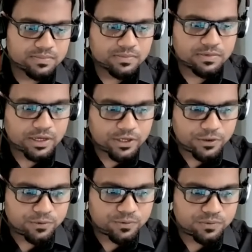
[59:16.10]
Thank
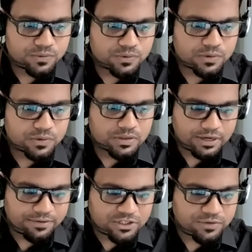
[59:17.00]
you. The
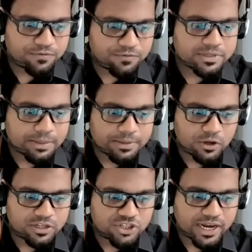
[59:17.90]
reflection form is coming
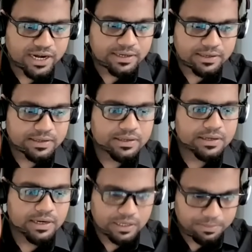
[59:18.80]
on the chat.
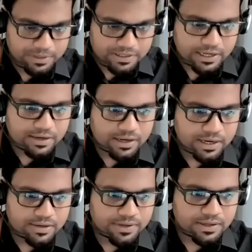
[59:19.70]
It will be there
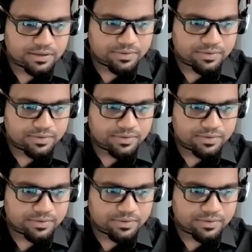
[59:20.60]
right away.